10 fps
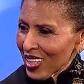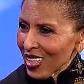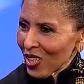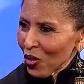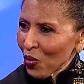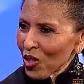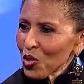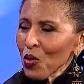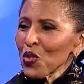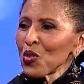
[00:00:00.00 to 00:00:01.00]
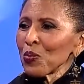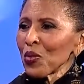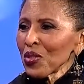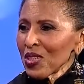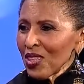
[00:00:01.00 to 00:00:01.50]
You know, what's most
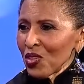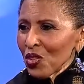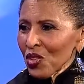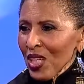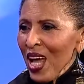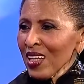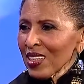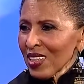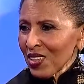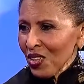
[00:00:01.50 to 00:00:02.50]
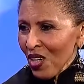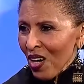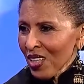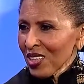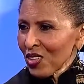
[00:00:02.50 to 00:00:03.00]
important is your talent and your
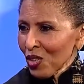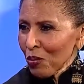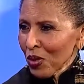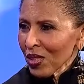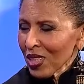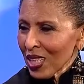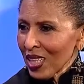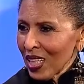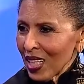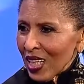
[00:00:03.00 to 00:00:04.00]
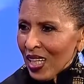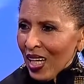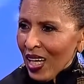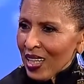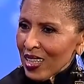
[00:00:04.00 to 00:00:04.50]
art and your ability.
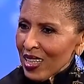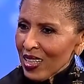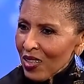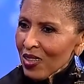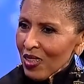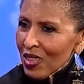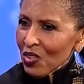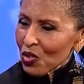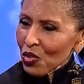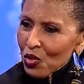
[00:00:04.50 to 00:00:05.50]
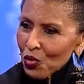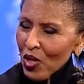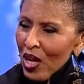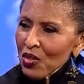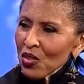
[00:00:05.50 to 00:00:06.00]
And the other thing is to
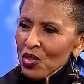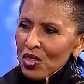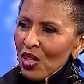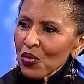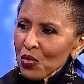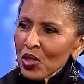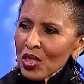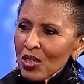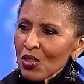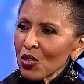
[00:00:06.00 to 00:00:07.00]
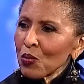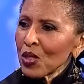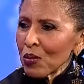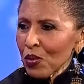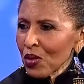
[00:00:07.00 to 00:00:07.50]
surround yourself with good
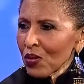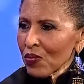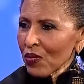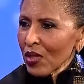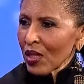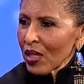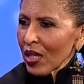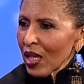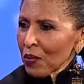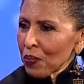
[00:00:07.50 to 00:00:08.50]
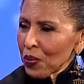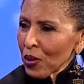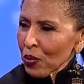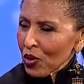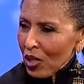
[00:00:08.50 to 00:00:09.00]
people. And
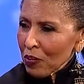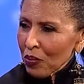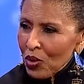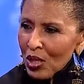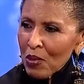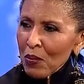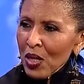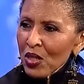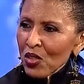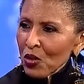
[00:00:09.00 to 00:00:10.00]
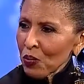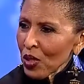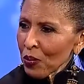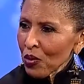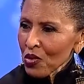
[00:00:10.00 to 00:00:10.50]
people, what I mean by good
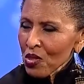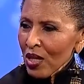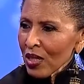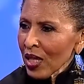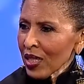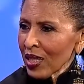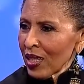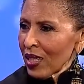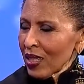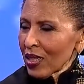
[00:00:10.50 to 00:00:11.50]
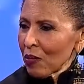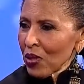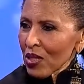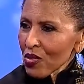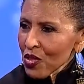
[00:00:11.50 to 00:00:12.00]
people, it's not like the
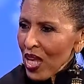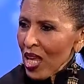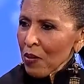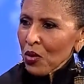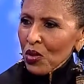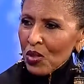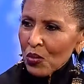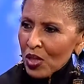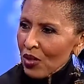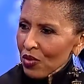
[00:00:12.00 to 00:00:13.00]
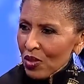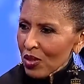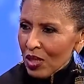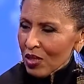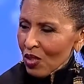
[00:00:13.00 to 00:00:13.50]
biggest name or the
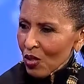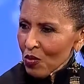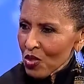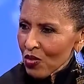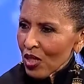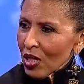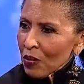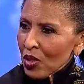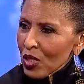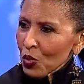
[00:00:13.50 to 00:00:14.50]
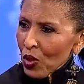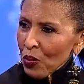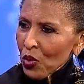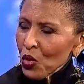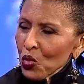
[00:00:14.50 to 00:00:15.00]
whatever in terms of, but it's
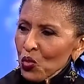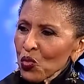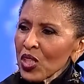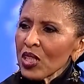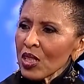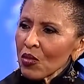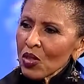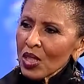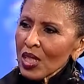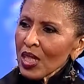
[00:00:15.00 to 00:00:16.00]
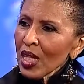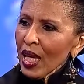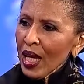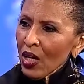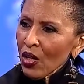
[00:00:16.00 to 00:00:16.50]
people who really, really
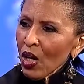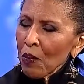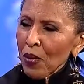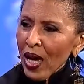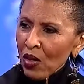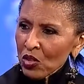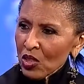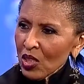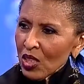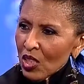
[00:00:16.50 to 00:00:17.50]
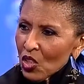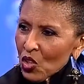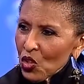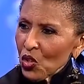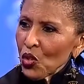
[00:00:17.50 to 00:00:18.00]
care about
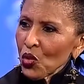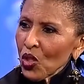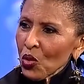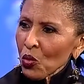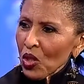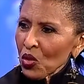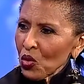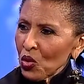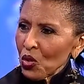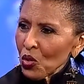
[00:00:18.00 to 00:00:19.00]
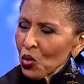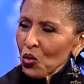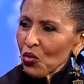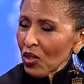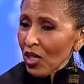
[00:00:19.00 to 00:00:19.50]
you and what you do,
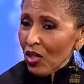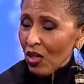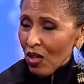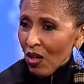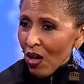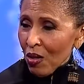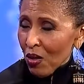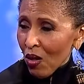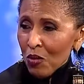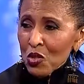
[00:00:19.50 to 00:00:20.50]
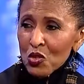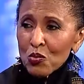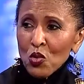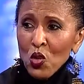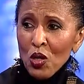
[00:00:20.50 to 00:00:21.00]
who are almost
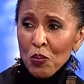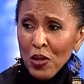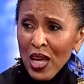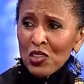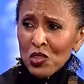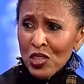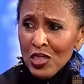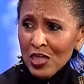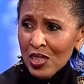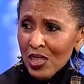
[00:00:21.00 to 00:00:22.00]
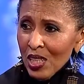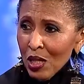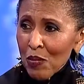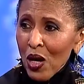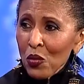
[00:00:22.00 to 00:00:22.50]
more passionate
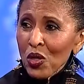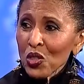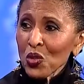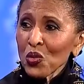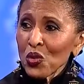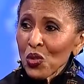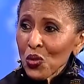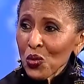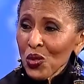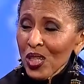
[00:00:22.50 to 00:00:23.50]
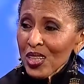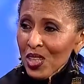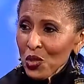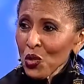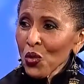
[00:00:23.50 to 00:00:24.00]
about what you do
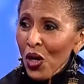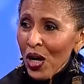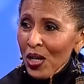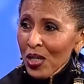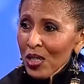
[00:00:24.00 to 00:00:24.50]
than you are,